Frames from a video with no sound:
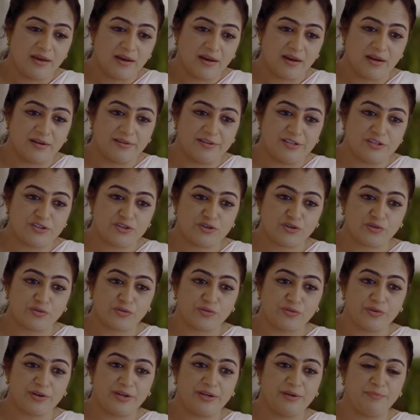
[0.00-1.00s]
are
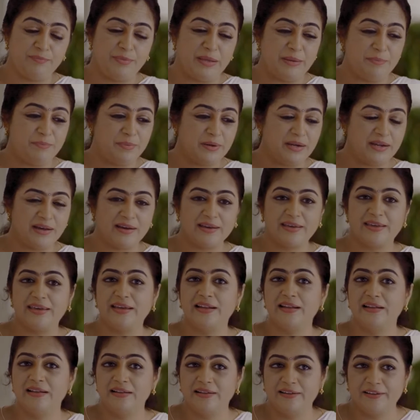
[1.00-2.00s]
destroyed, people are
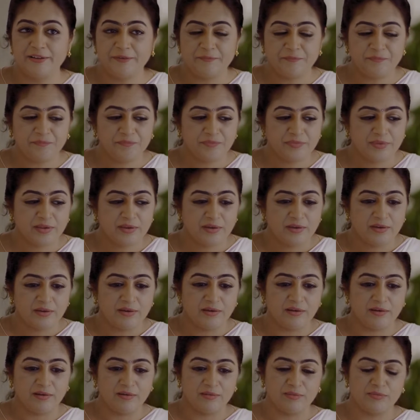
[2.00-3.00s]
killed,
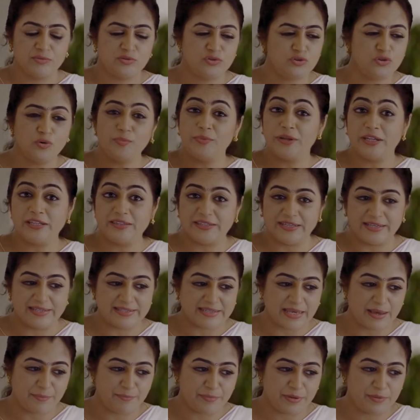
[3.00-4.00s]
so many
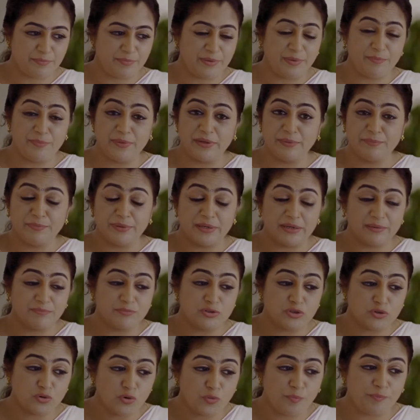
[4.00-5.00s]
things happen, people become
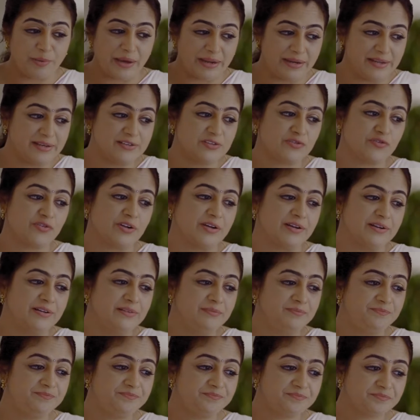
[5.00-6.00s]
so panic
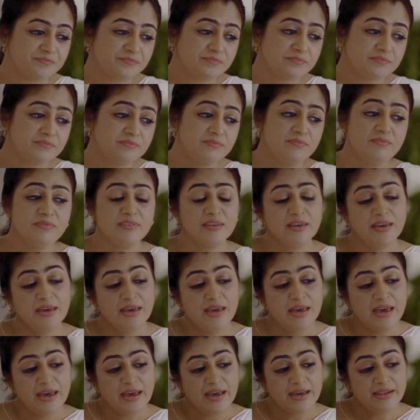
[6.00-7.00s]
stricken.
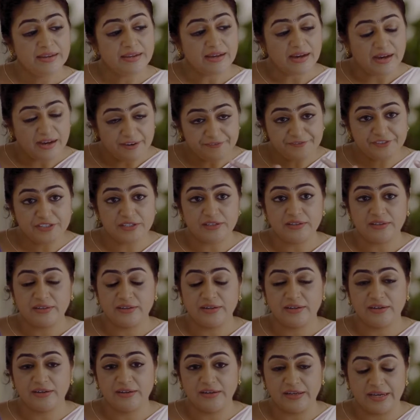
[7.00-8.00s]
And after
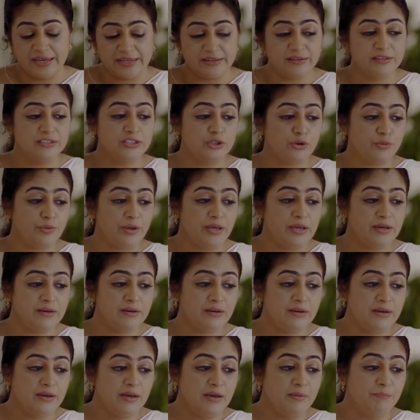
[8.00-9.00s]
an earthquake,
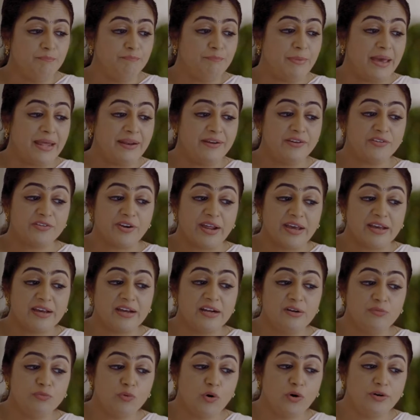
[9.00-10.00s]
men
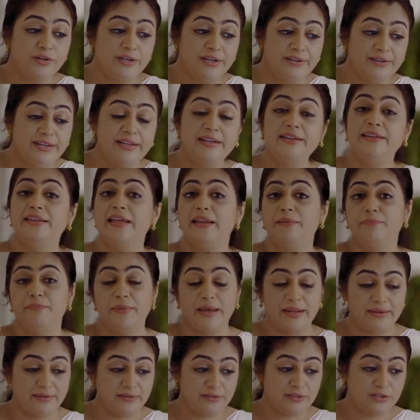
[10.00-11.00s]
reckon what it did and
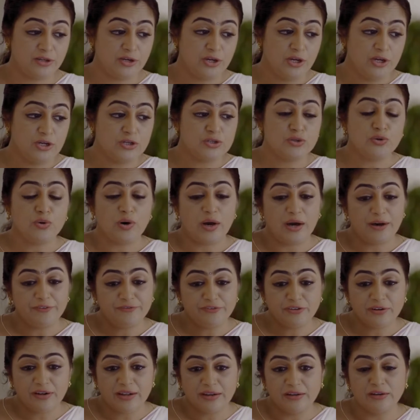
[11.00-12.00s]
meant. So
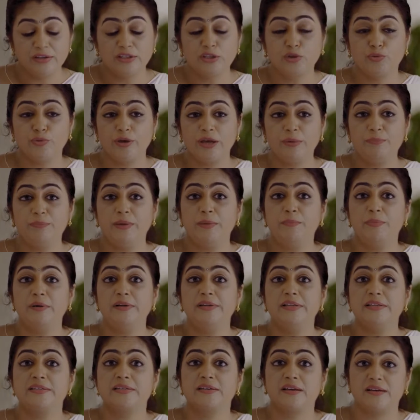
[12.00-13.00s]
after an earthquake, people
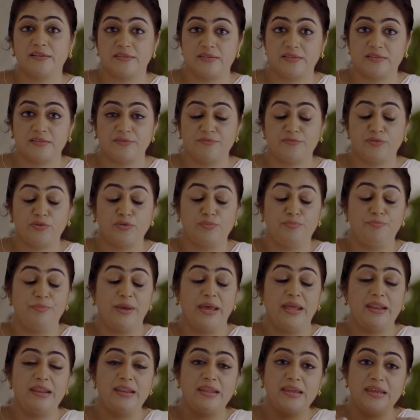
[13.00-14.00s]
discuss for
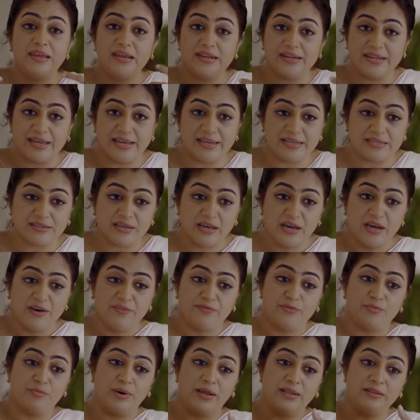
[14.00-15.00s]
many days,
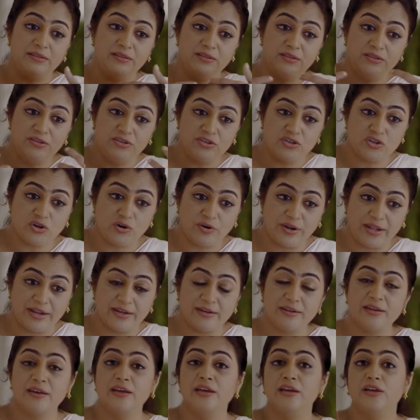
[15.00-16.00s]
for months on
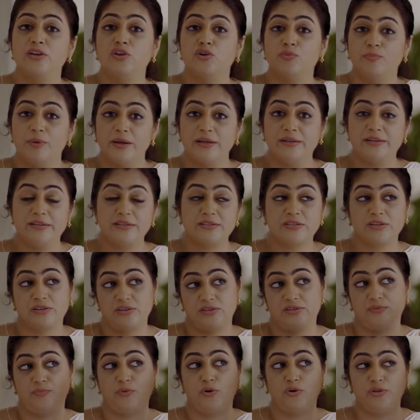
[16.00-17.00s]
end. You might
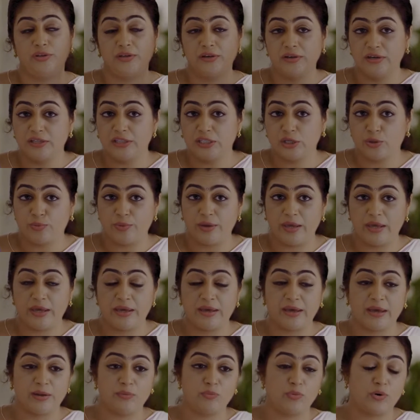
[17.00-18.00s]
discuss about the
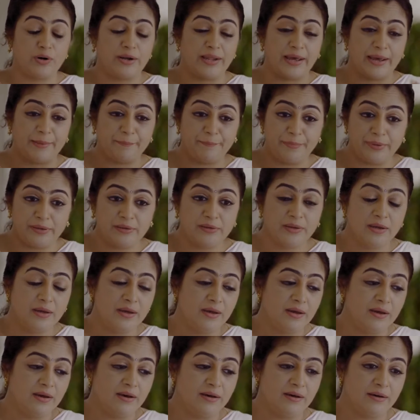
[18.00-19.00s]
earthquake and what happened
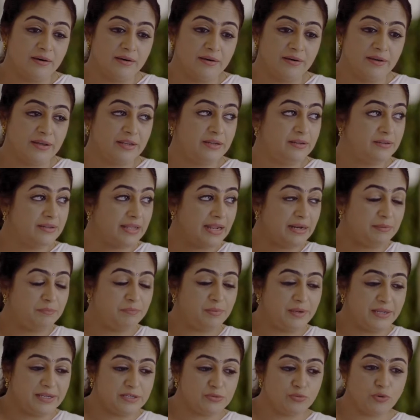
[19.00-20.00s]
in that
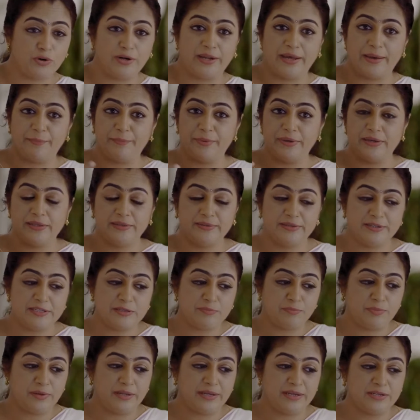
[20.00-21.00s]
place, what happened in
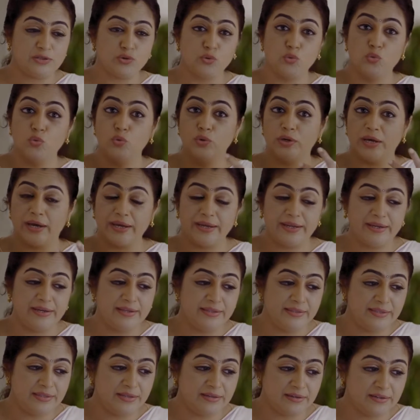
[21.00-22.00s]
this place, who died
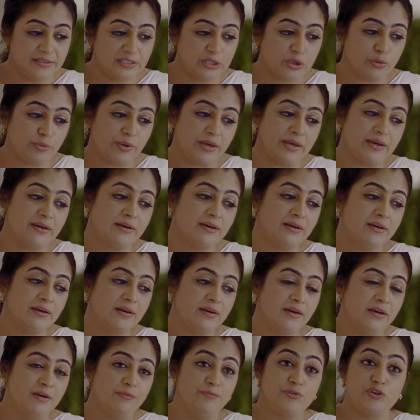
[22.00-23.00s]
in the earthquake,
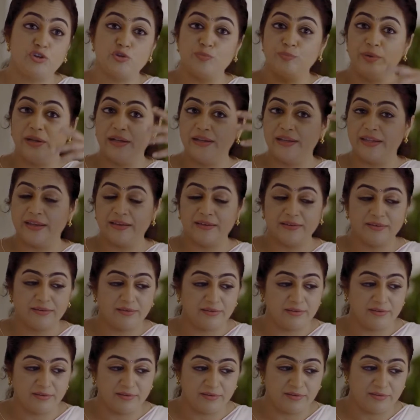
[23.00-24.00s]
which building
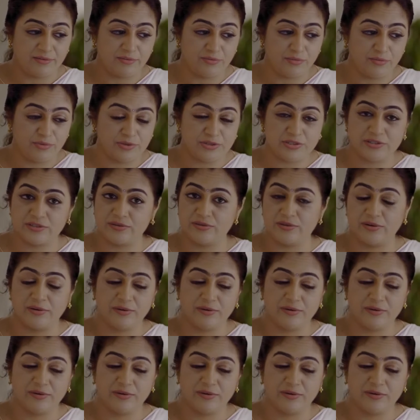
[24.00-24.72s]
was